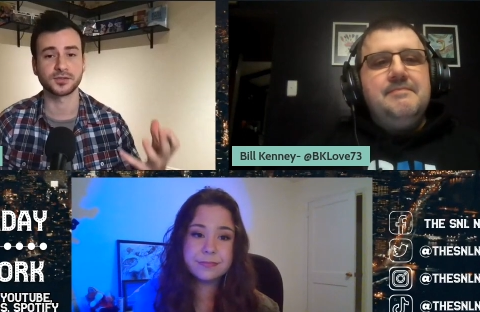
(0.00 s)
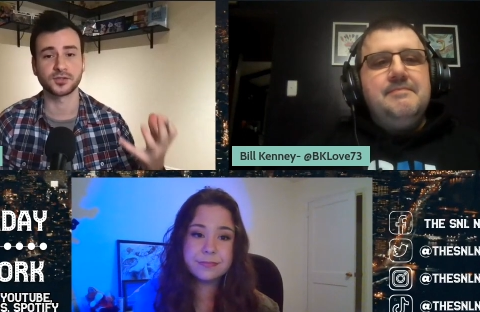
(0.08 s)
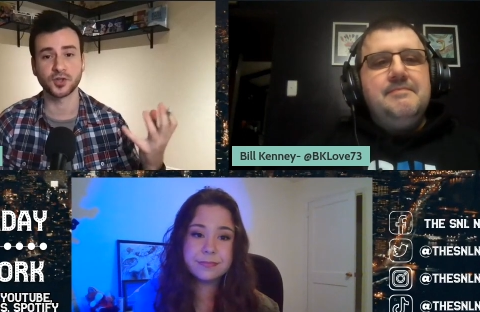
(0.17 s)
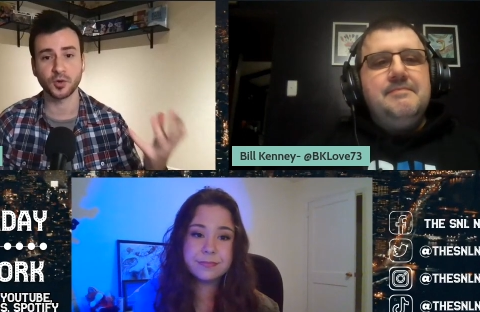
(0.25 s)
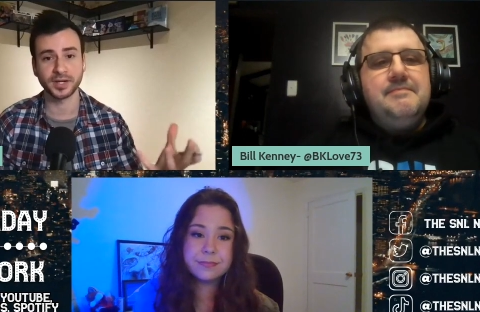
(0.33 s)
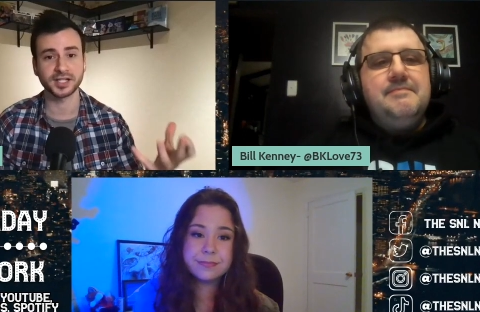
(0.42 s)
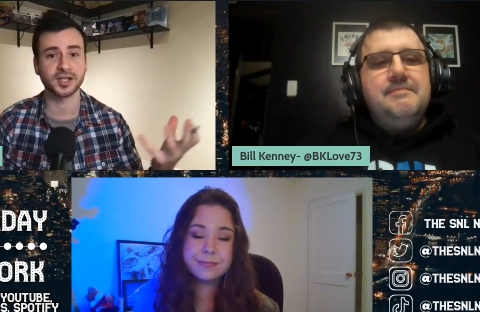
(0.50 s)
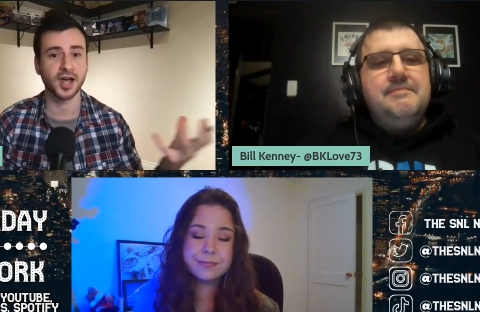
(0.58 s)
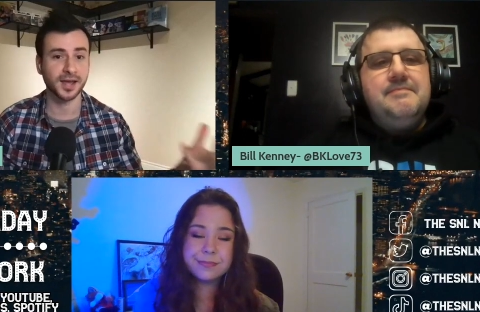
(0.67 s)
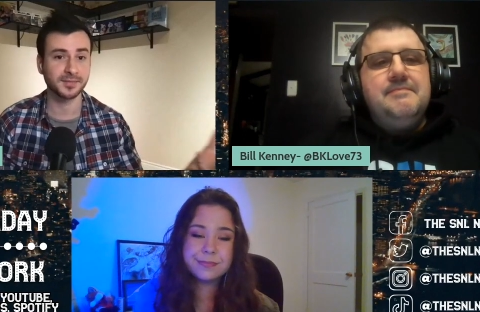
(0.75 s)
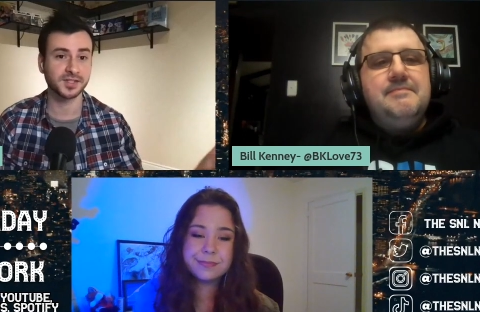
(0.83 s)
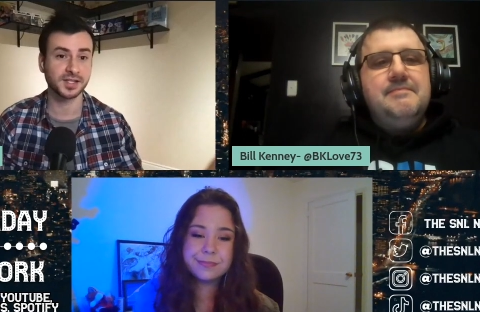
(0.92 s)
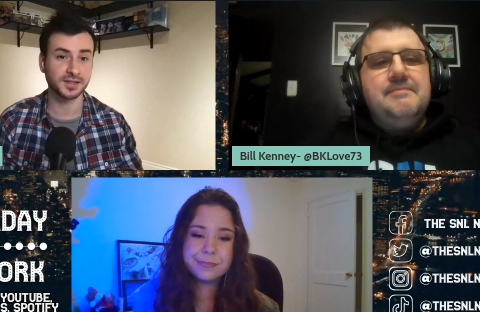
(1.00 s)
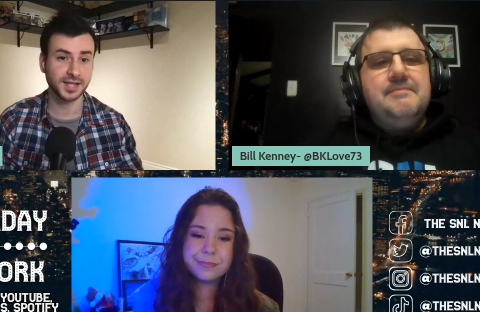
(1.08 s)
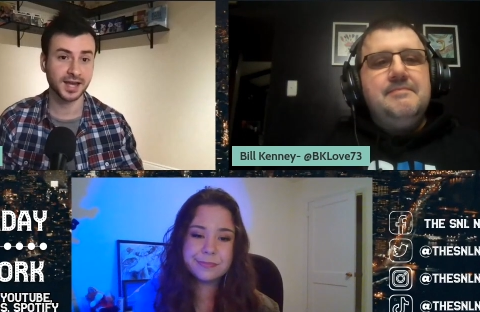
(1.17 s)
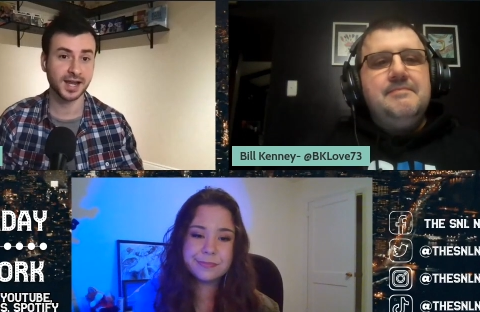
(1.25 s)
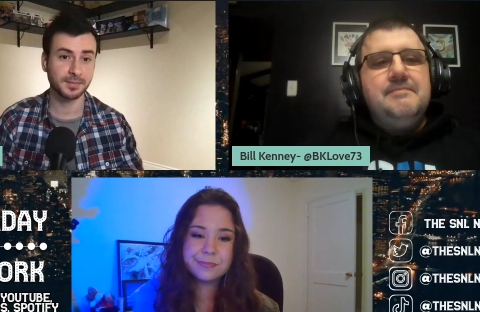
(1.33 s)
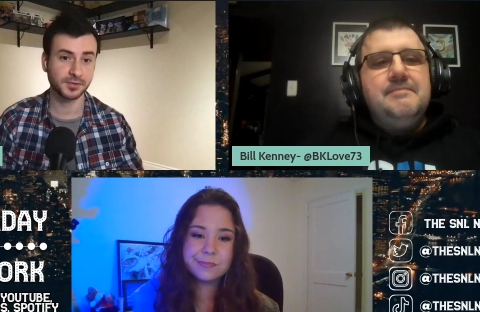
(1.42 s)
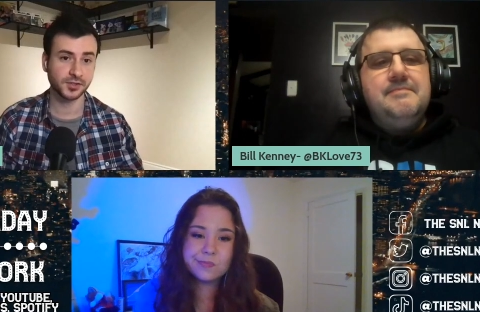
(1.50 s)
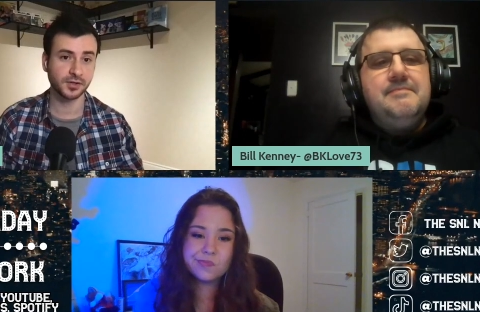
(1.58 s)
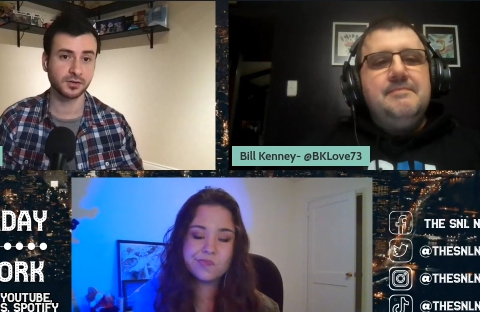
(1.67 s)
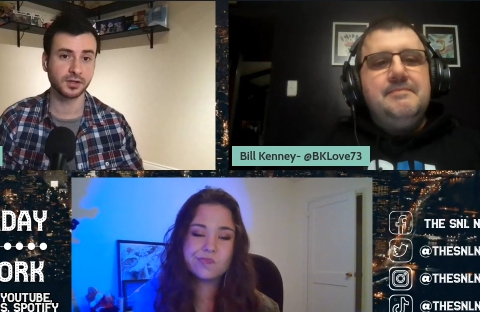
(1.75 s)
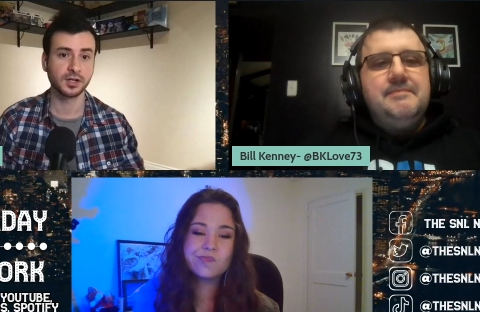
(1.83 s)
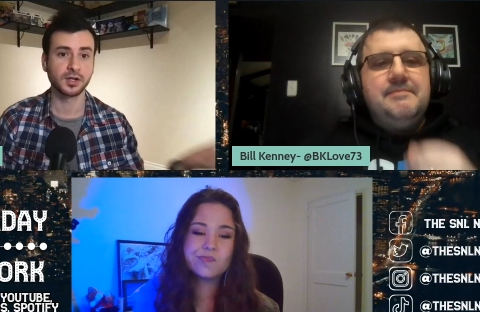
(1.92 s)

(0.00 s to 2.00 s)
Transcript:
Speaker 1: so many times in that episode